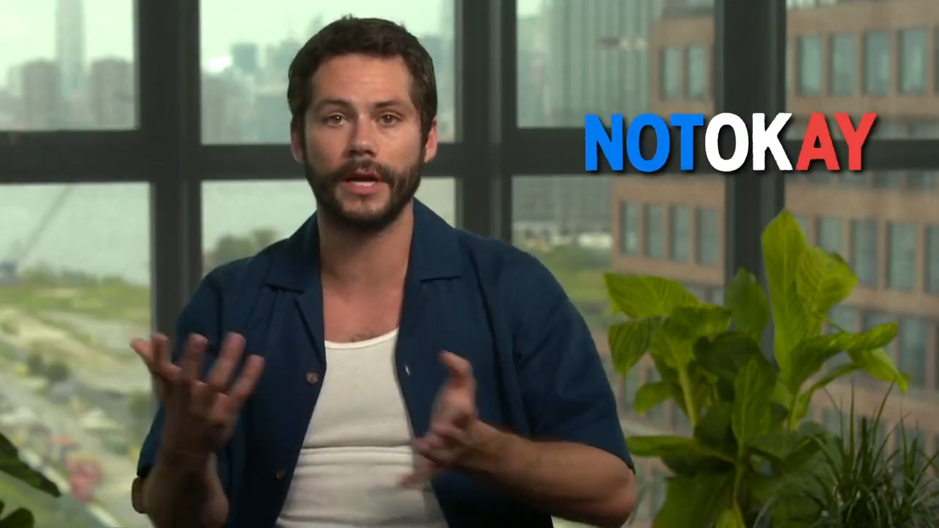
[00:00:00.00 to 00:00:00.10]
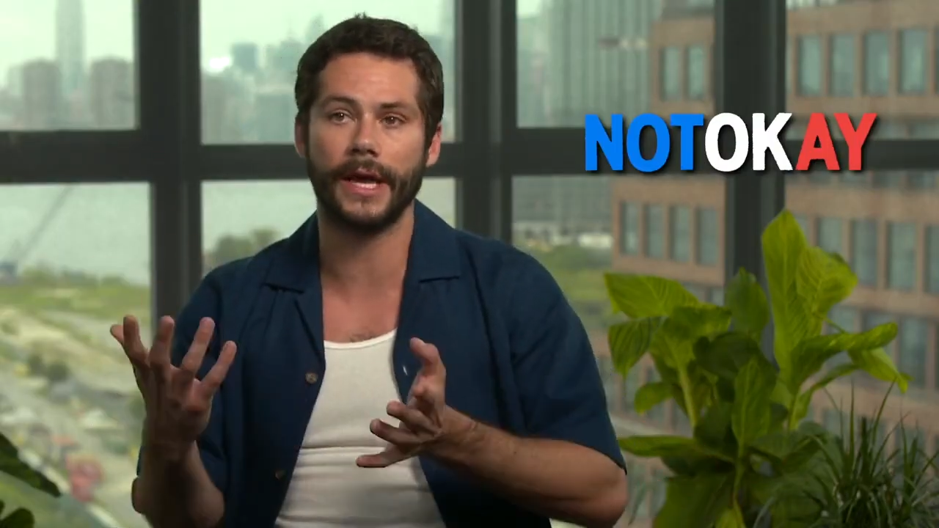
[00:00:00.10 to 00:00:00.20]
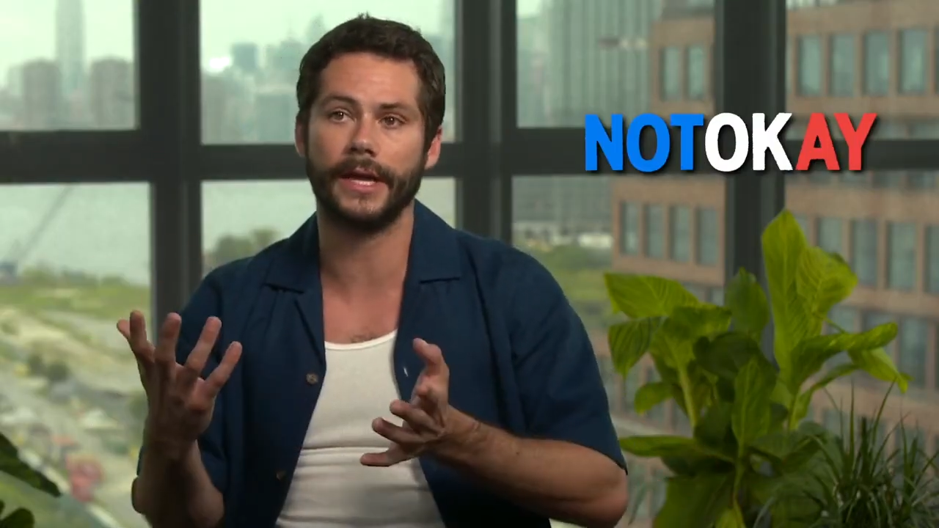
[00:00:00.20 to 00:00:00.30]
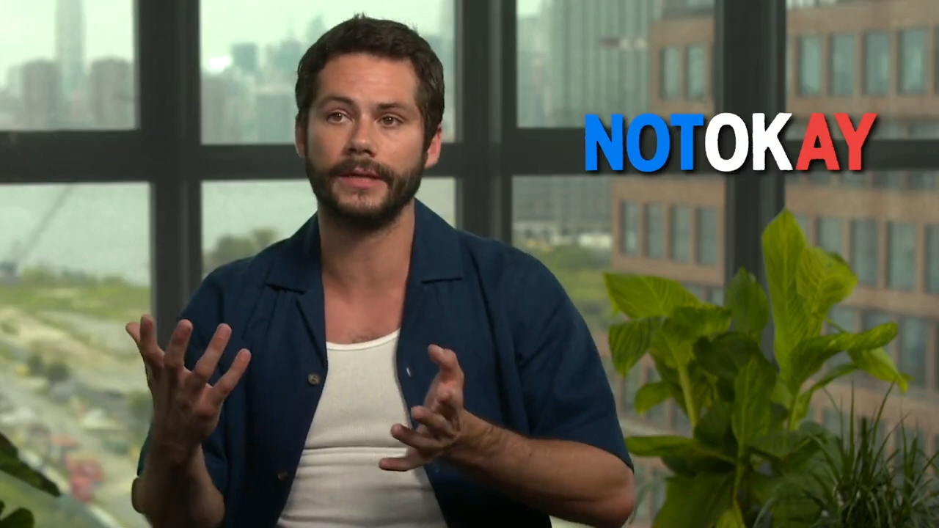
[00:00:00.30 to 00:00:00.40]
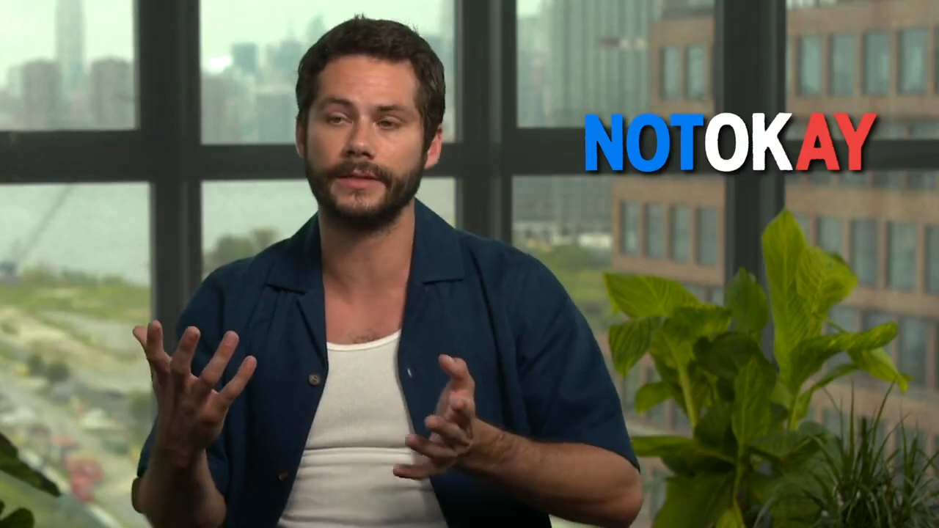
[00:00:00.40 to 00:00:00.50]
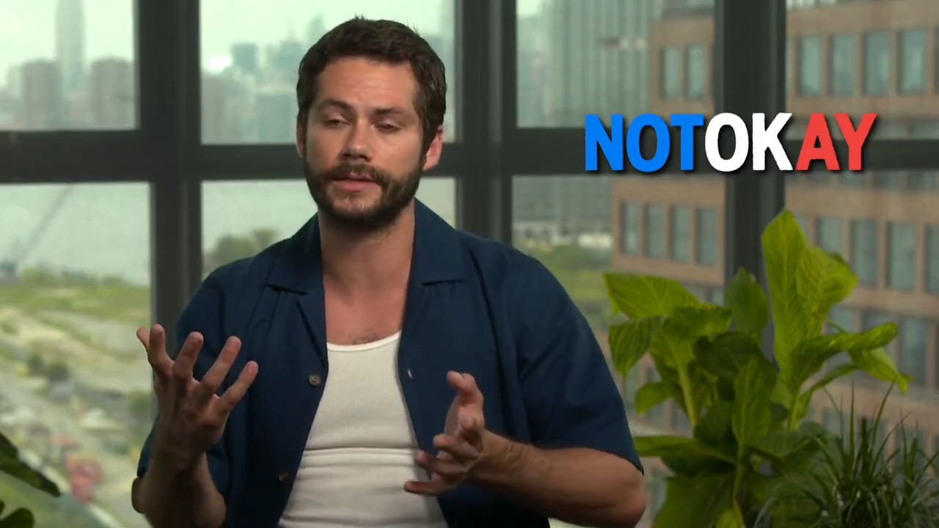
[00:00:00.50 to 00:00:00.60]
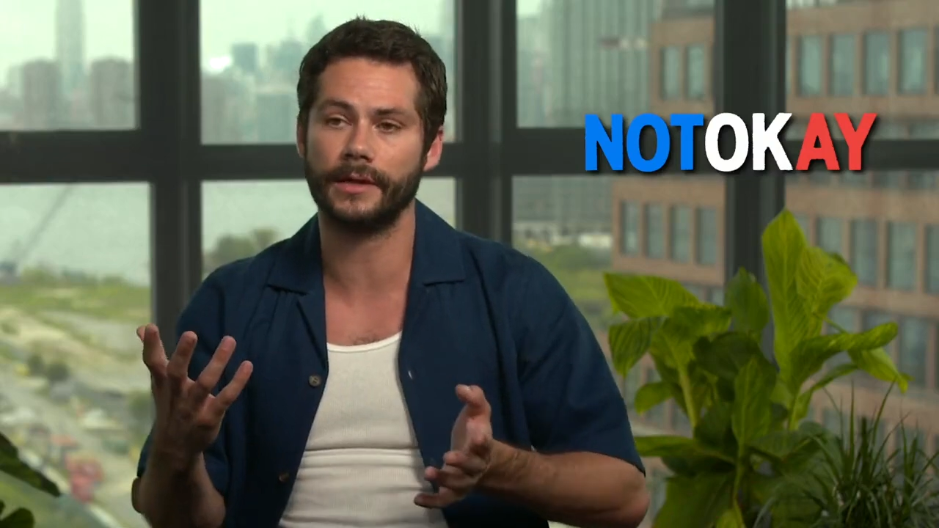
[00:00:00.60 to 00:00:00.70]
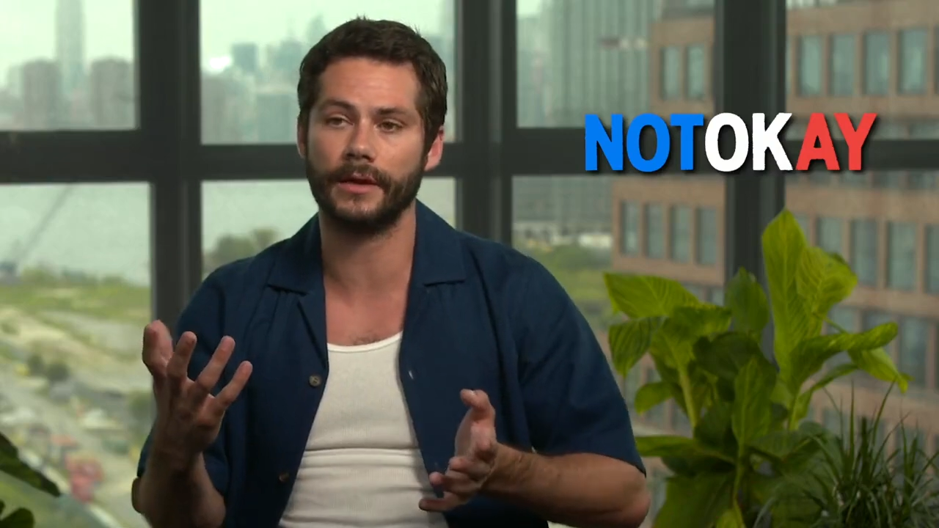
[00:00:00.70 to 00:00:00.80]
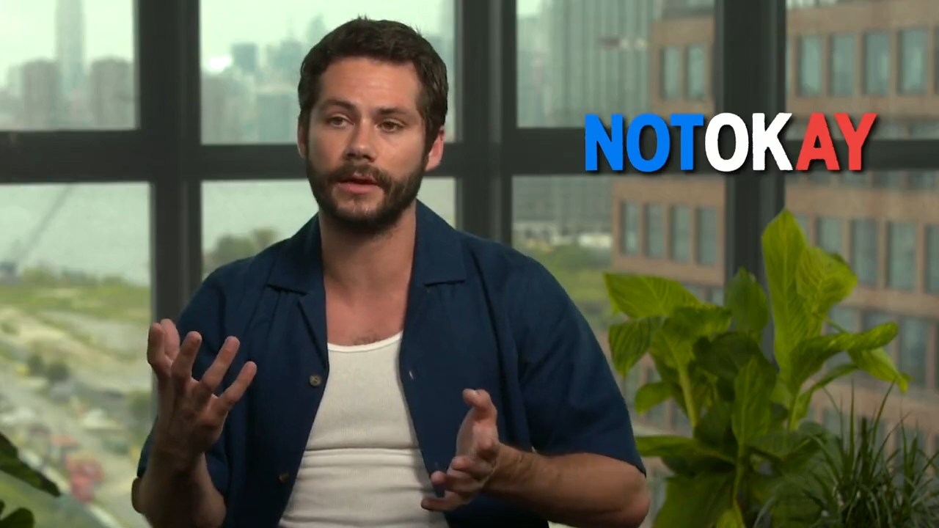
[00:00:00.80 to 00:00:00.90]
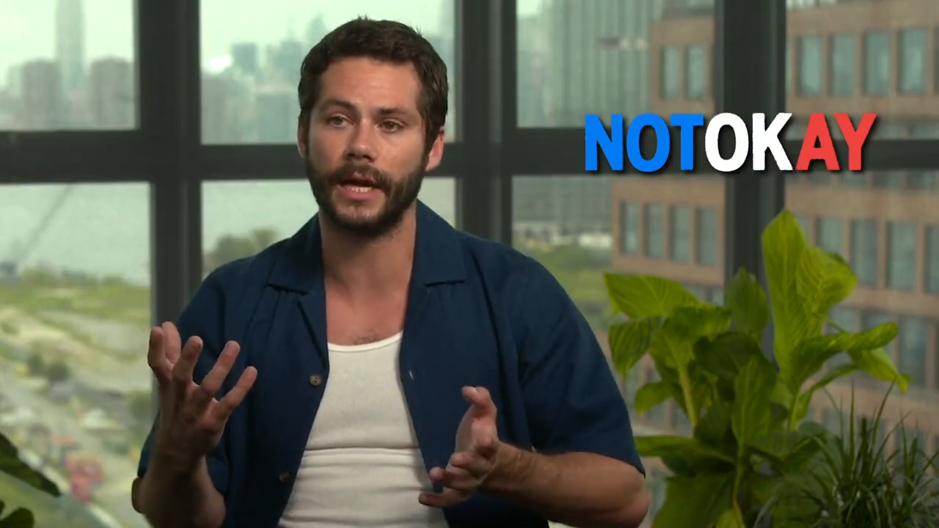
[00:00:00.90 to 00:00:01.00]
And
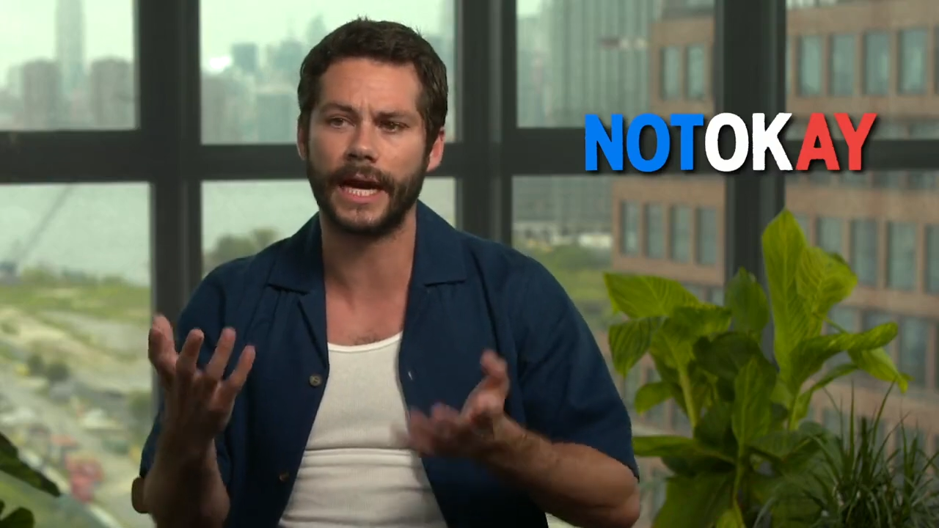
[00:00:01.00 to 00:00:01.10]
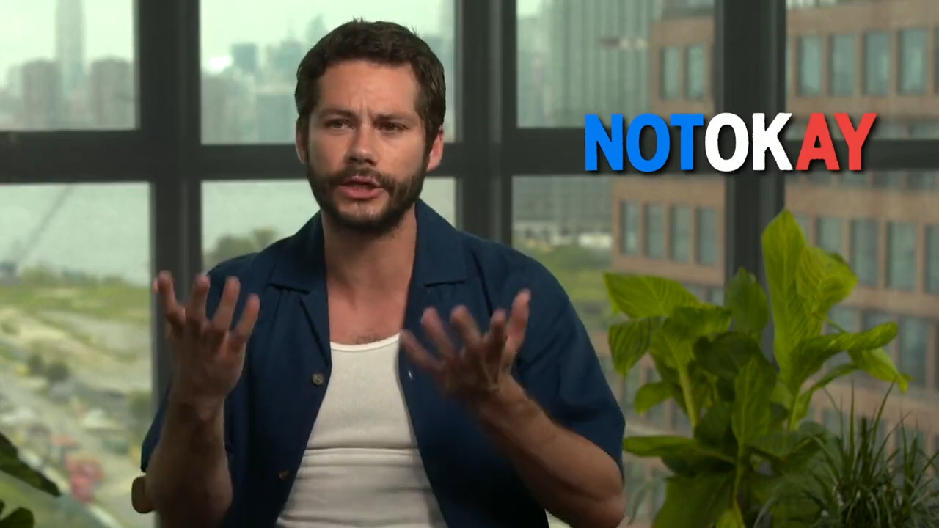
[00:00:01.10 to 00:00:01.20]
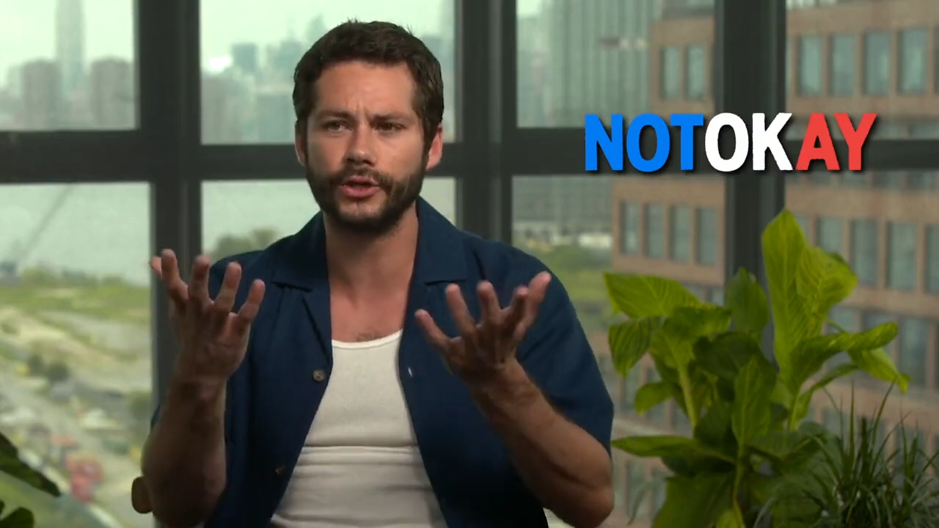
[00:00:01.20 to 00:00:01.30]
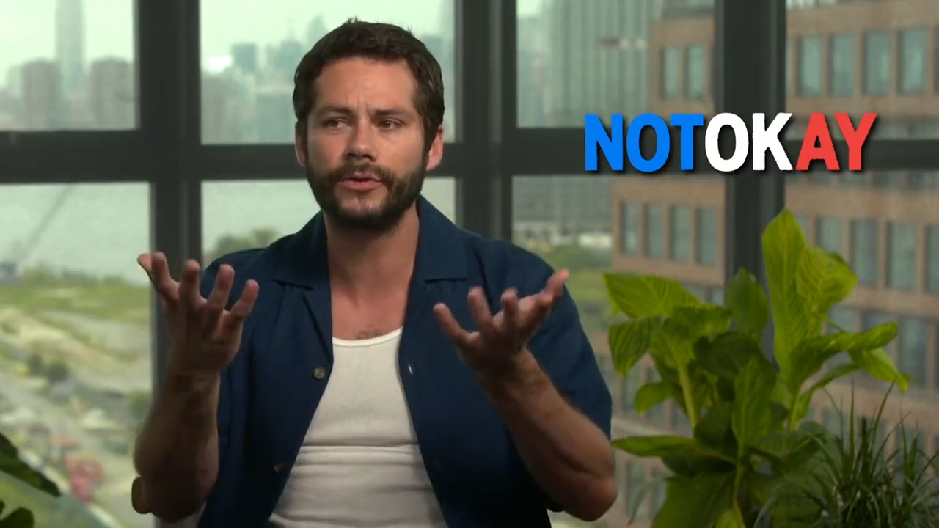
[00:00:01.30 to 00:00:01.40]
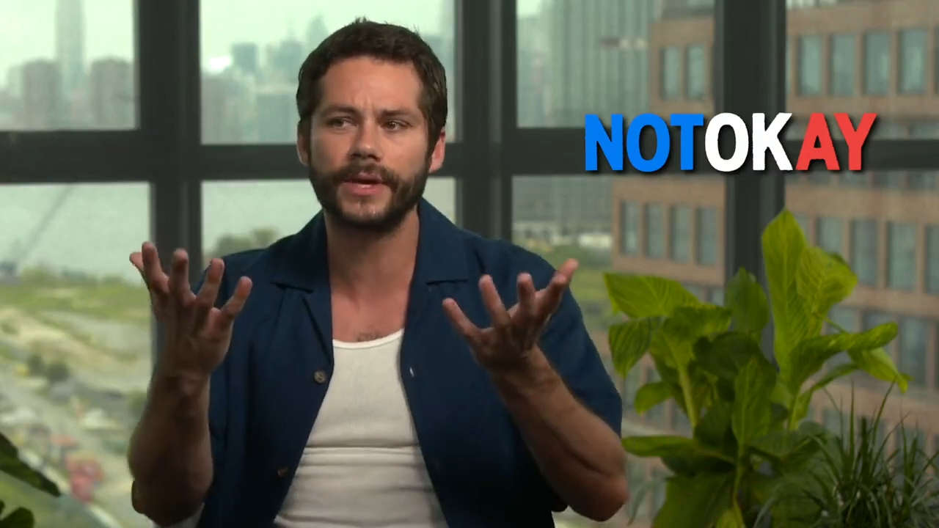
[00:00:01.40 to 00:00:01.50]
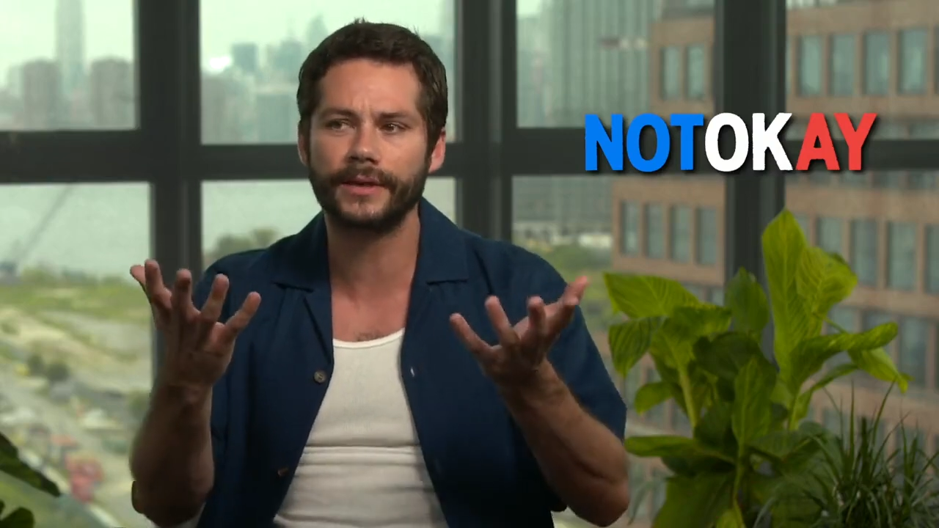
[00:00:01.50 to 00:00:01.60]
uh, and I do think